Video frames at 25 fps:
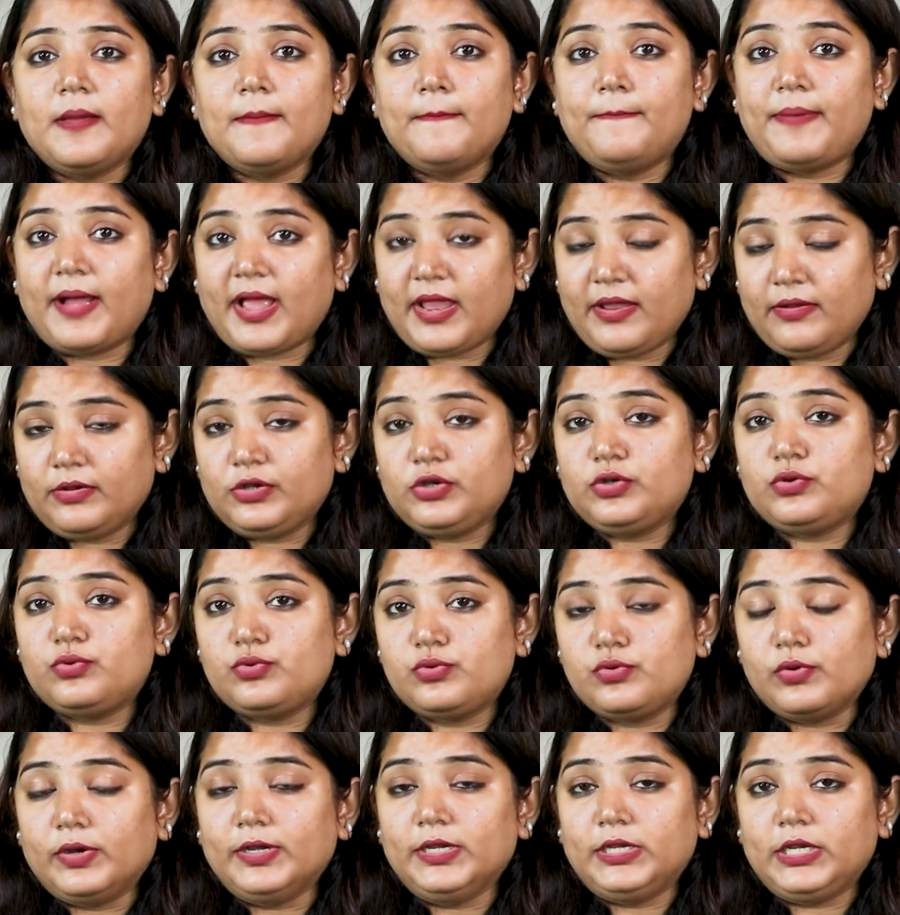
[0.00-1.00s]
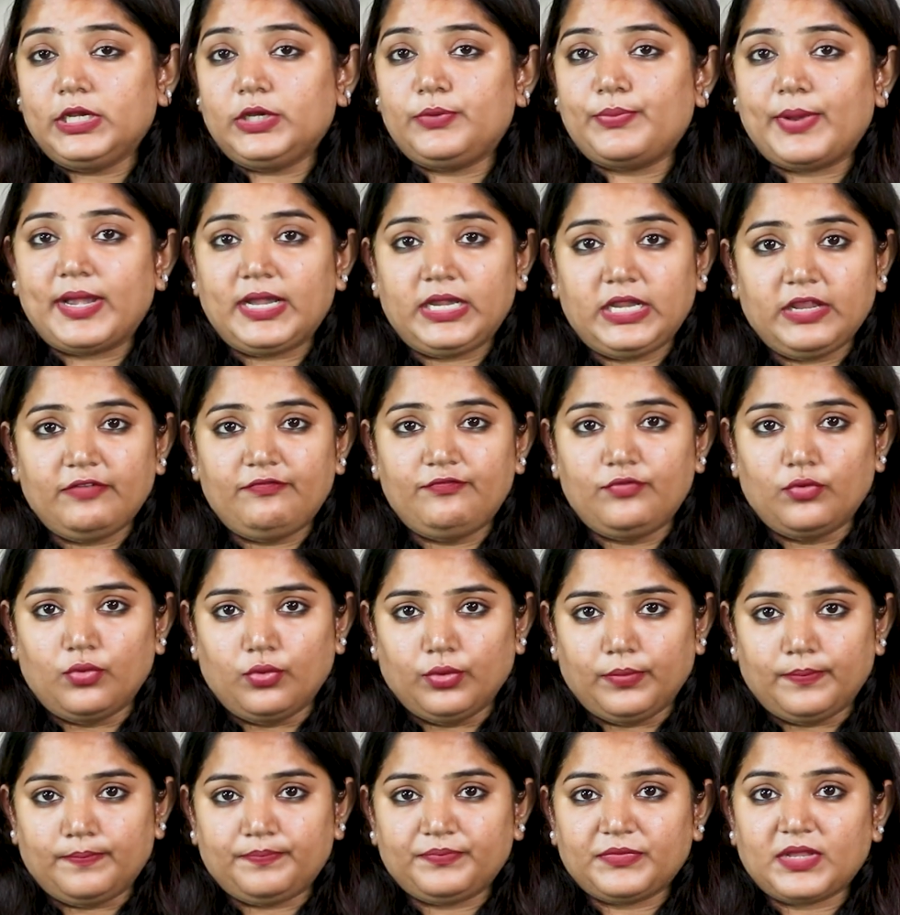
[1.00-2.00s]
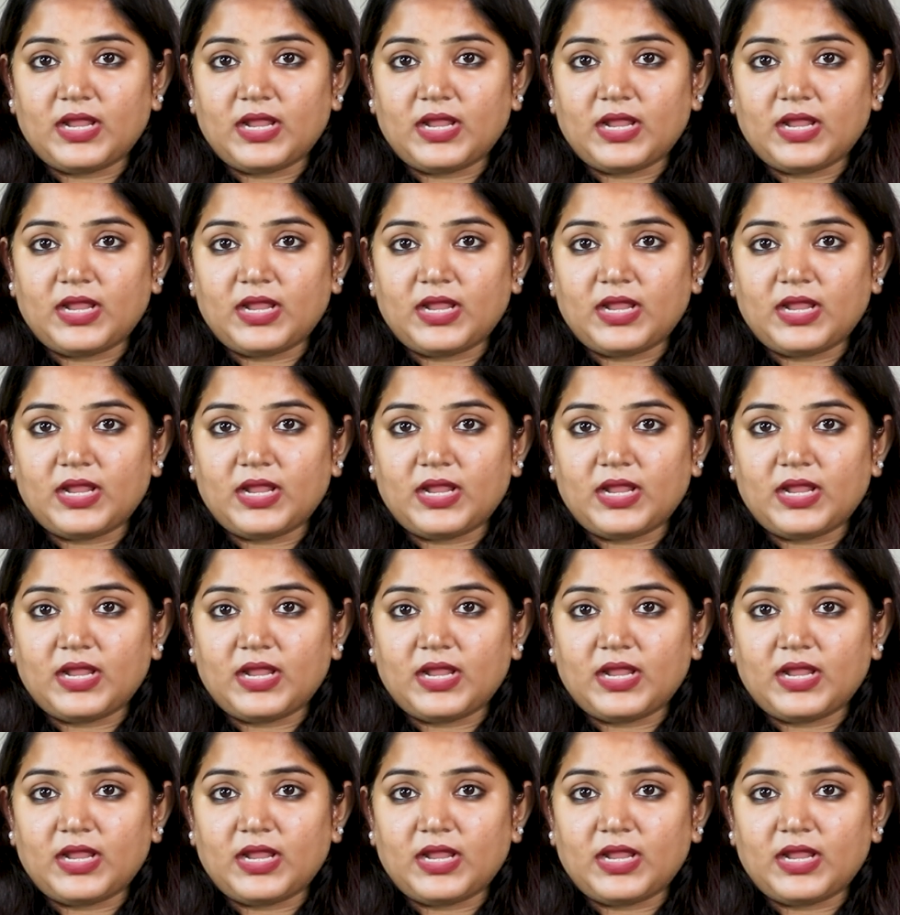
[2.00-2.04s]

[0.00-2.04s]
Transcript: by 2024.